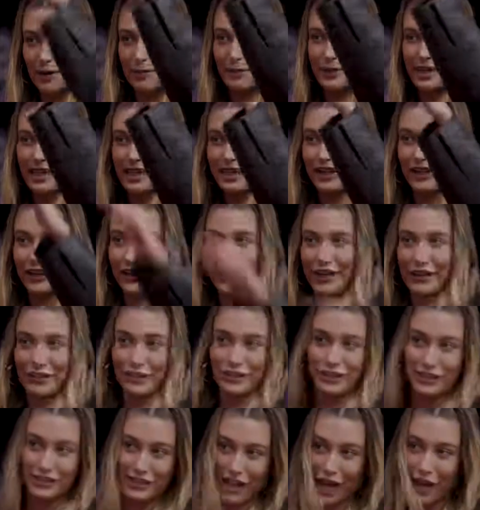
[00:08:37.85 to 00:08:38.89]
up here and
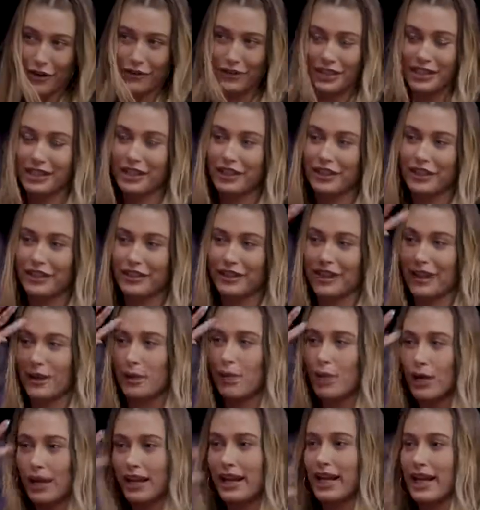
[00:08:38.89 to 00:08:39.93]
you're down here, like
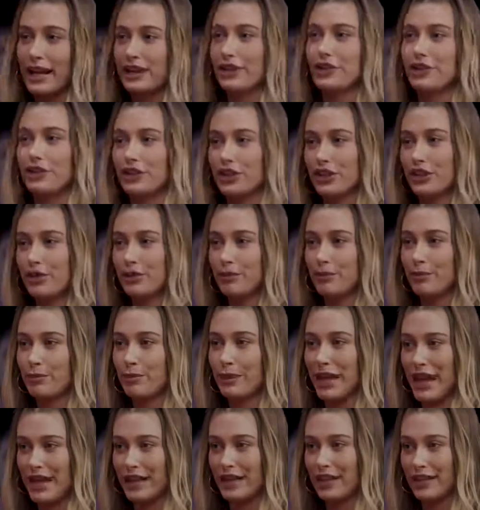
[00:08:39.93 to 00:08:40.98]
what angle are you
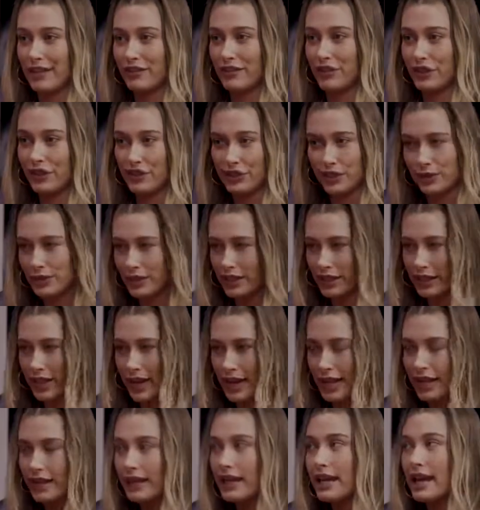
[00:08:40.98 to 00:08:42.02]
getting if you're doing
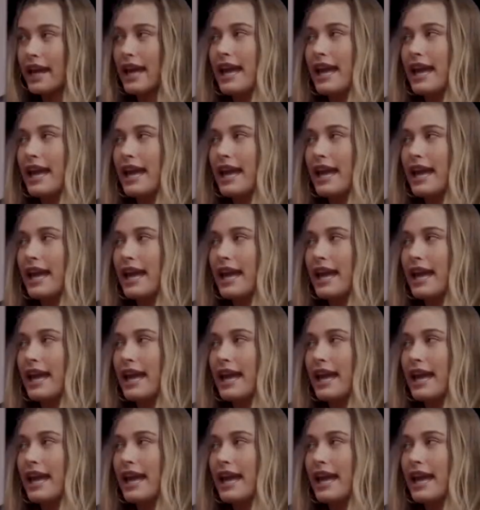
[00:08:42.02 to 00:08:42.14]
that?